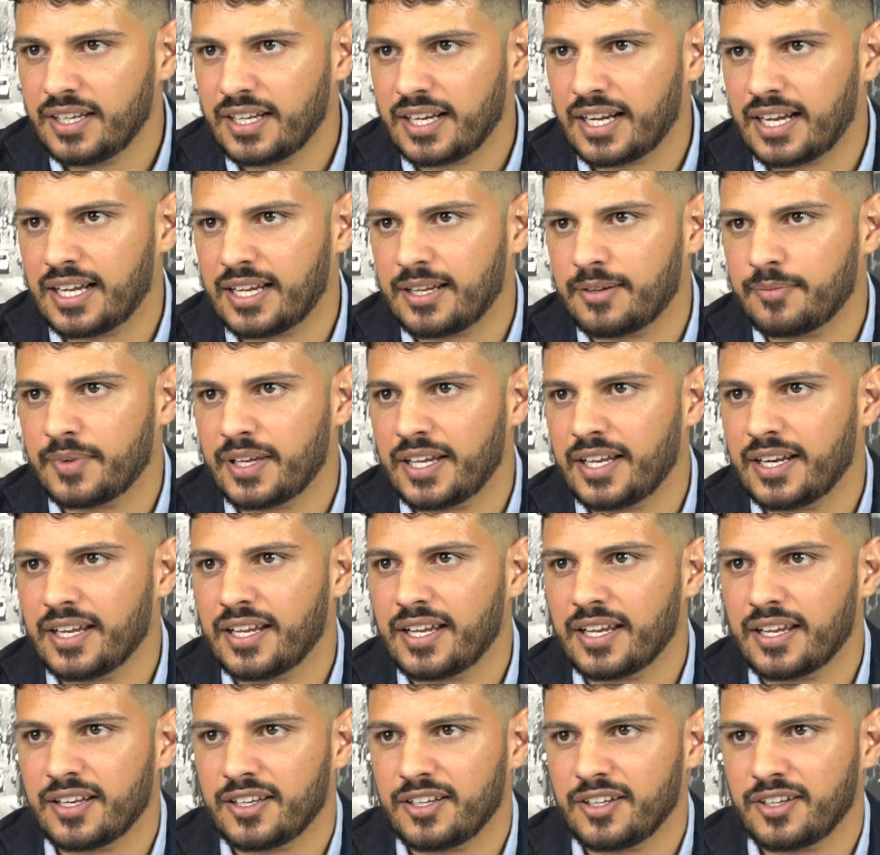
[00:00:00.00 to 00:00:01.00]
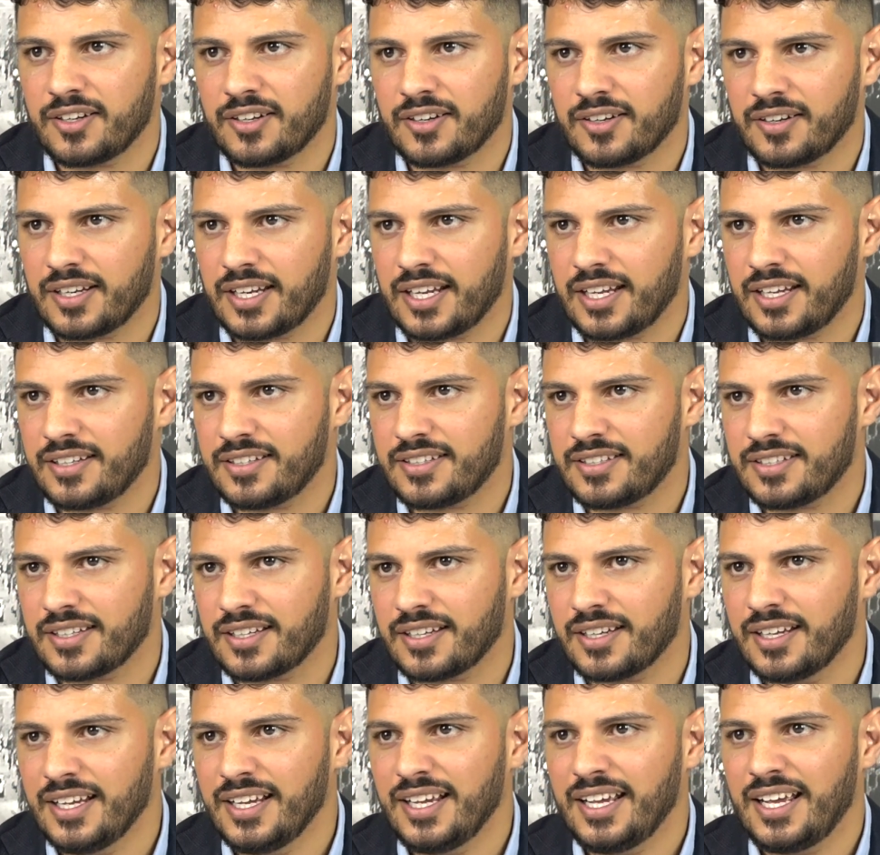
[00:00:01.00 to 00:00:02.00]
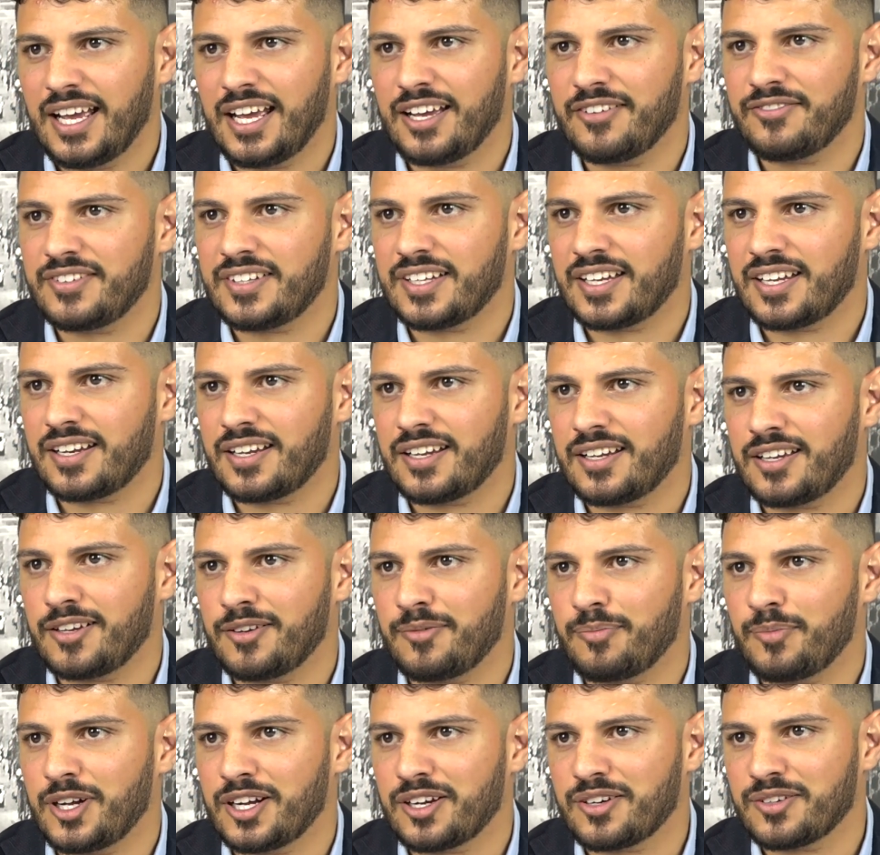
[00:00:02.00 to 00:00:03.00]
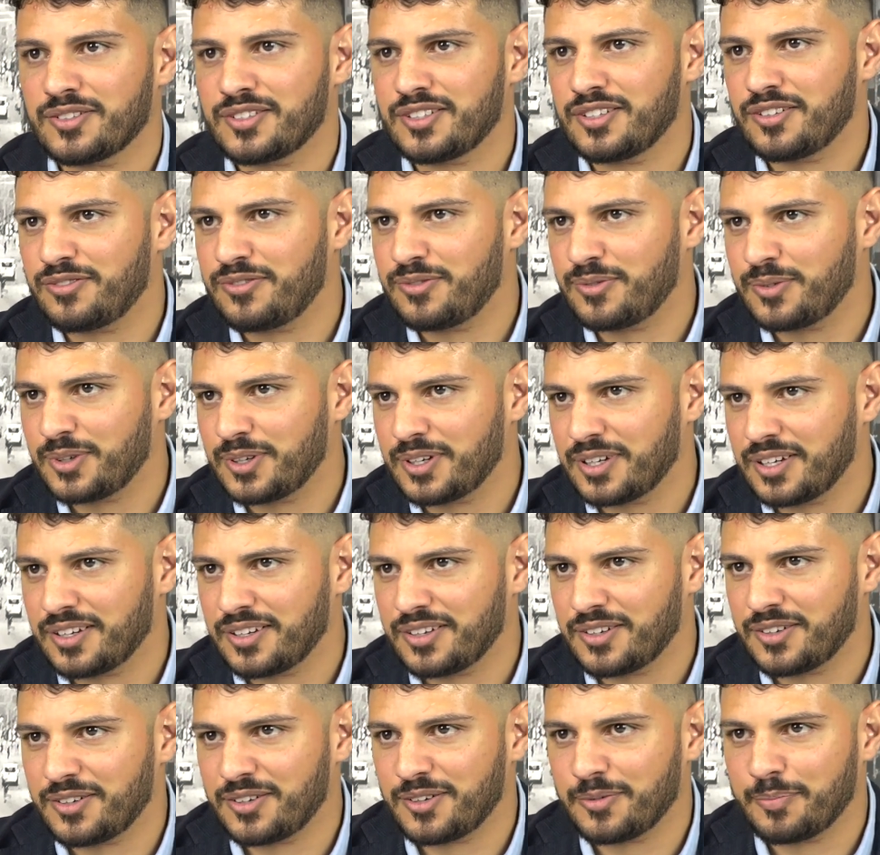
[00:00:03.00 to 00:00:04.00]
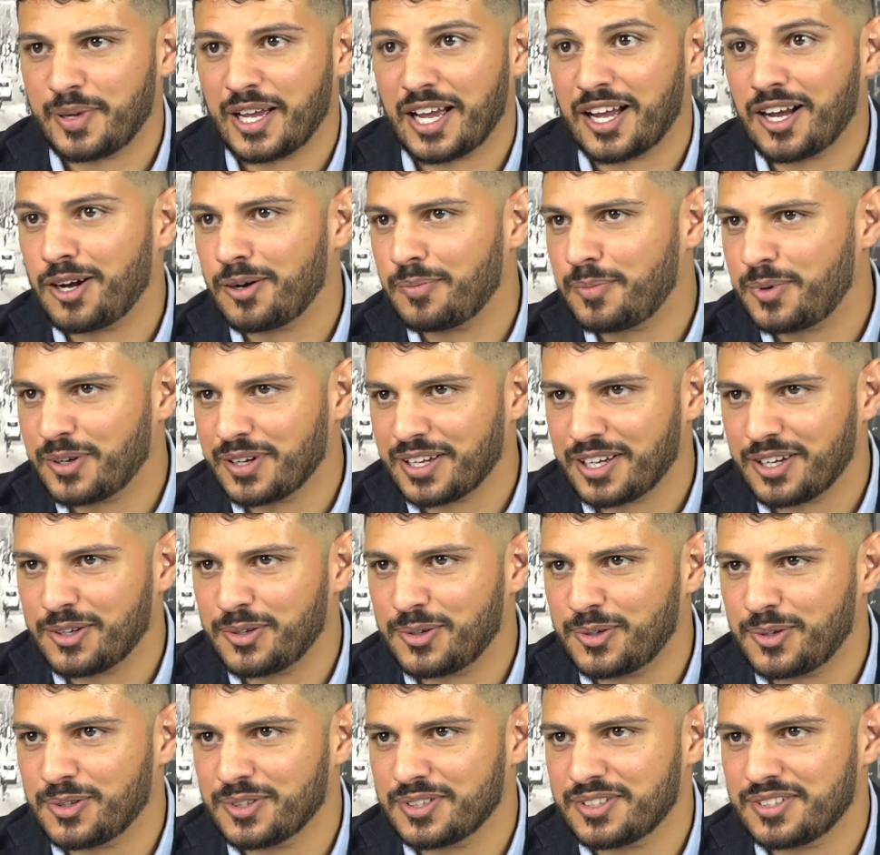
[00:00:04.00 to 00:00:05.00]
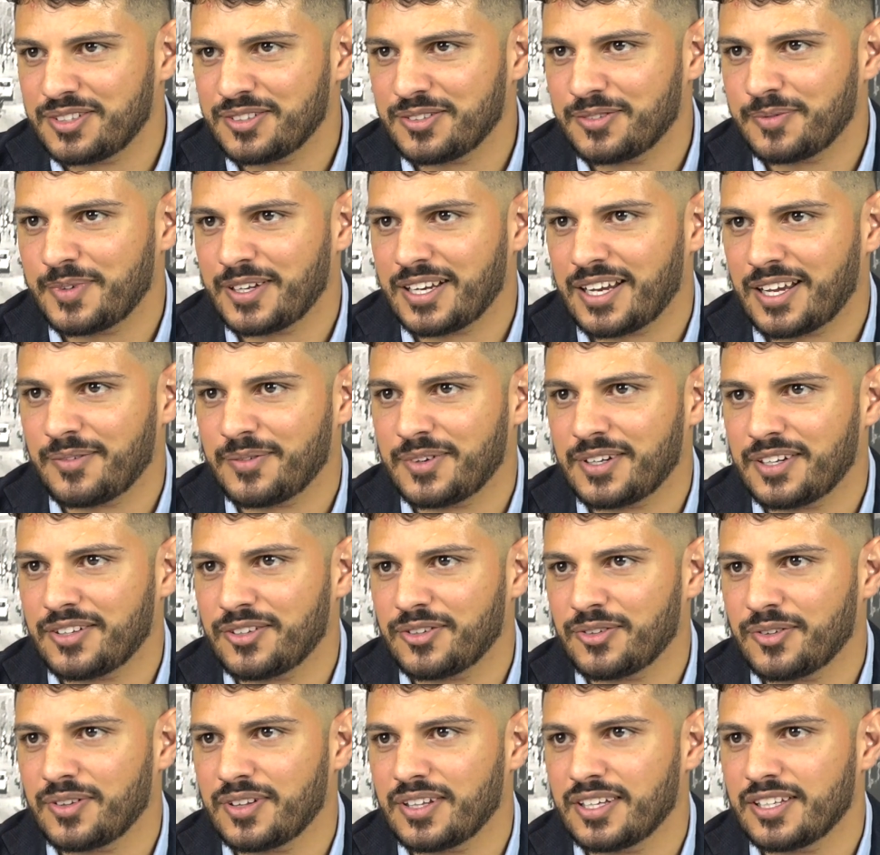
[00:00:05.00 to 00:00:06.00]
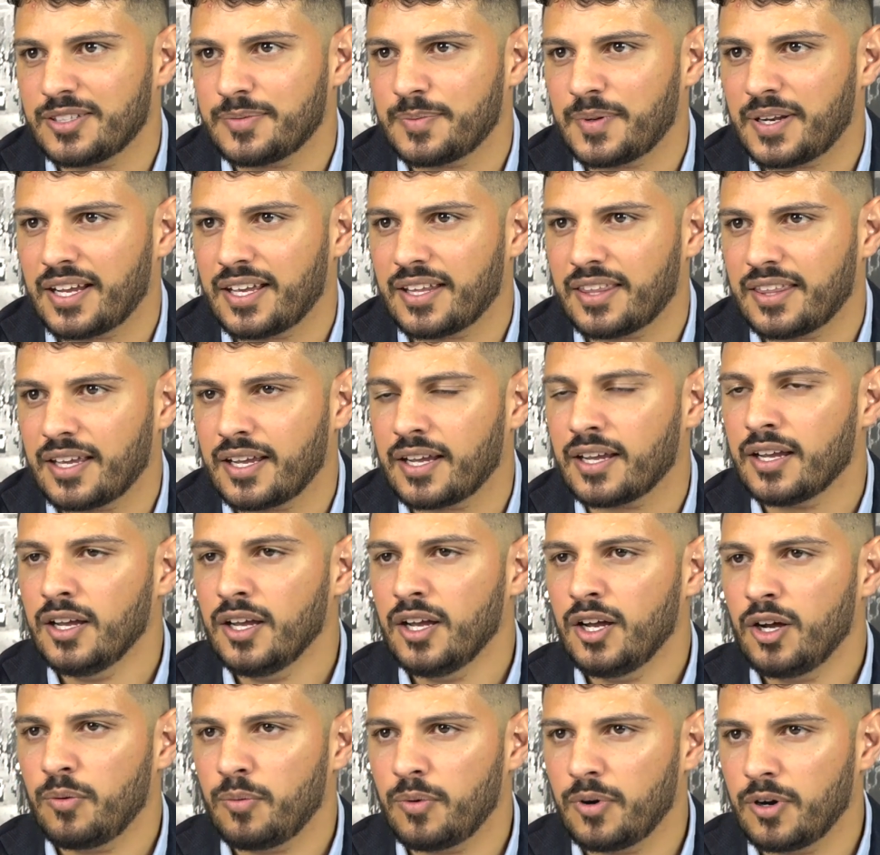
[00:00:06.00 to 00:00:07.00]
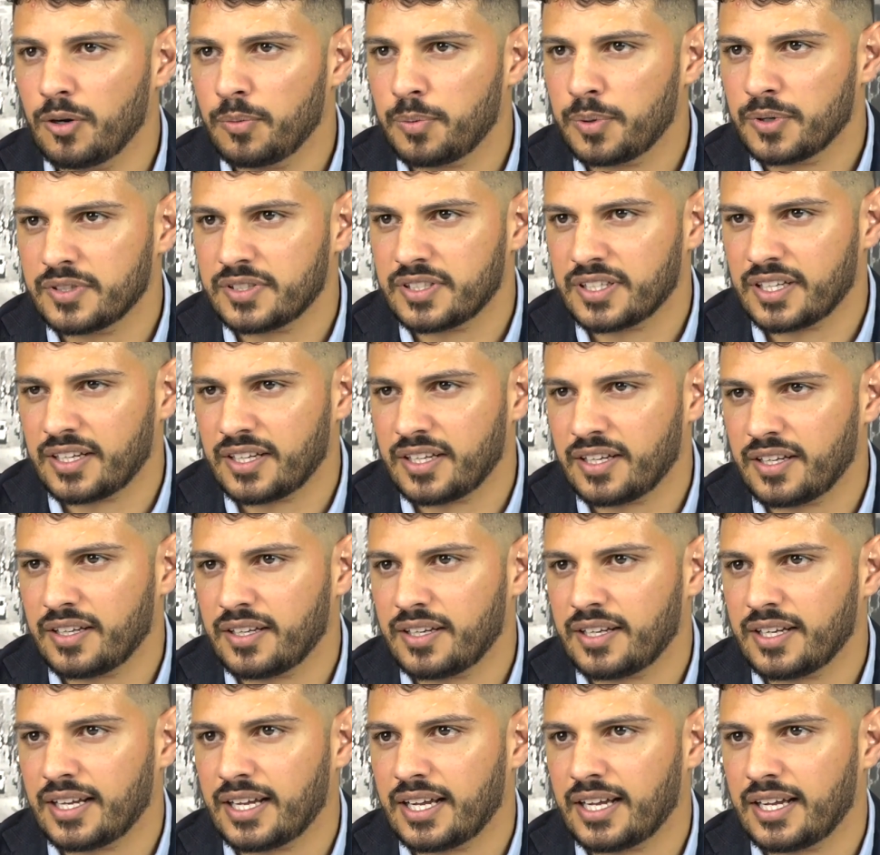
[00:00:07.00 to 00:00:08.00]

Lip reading: and again, you don't need to have done a Microsoft Word or PowerPoint course to have been able to do this, but I think well presented,